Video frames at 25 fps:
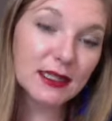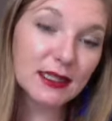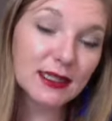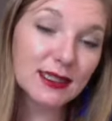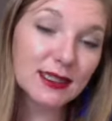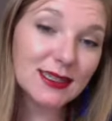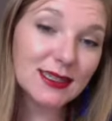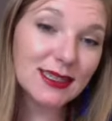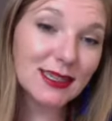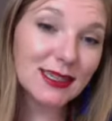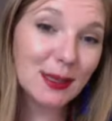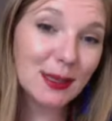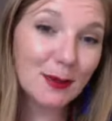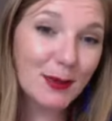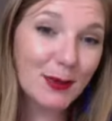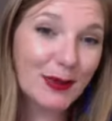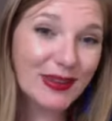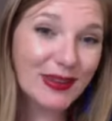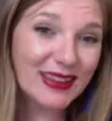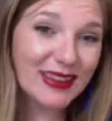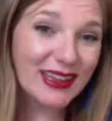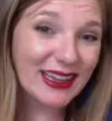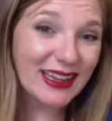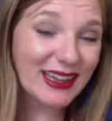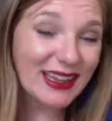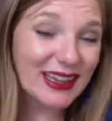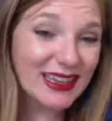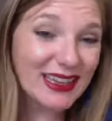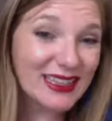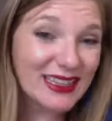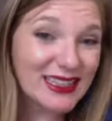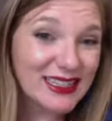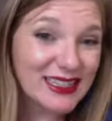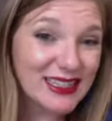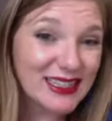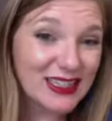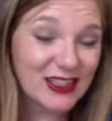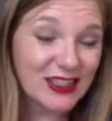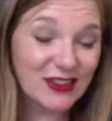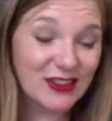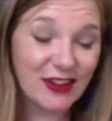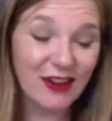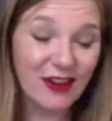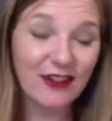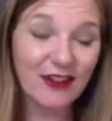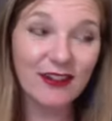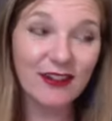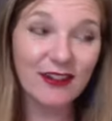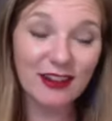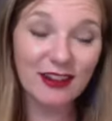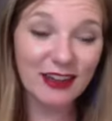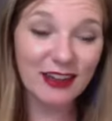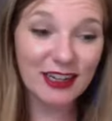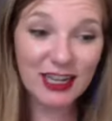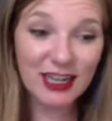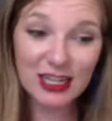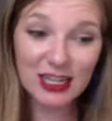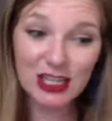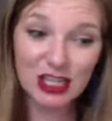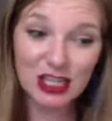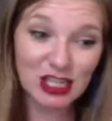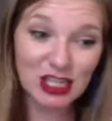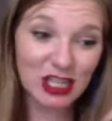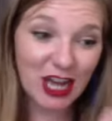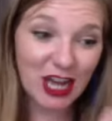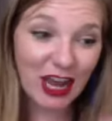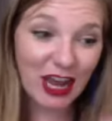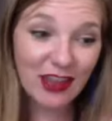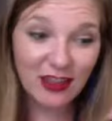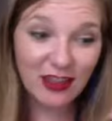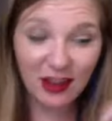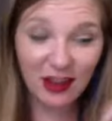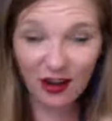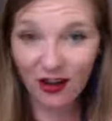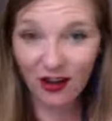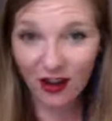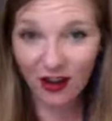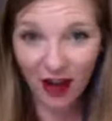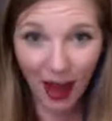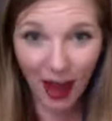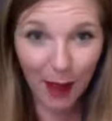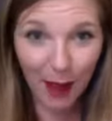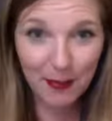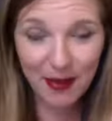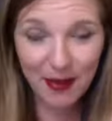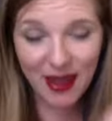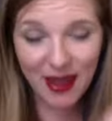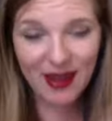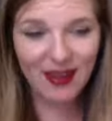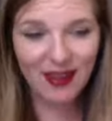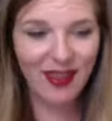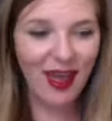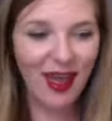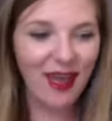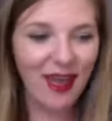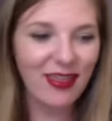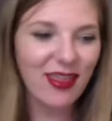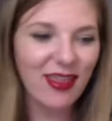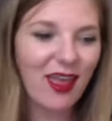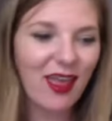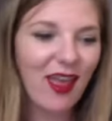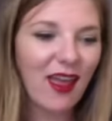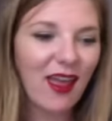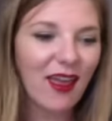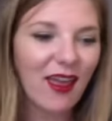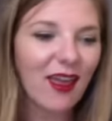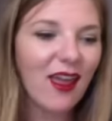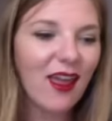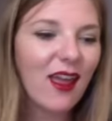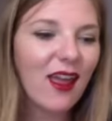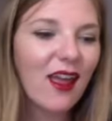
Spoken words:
The number one thing is, you know, you're going to shake the crap out of that thing.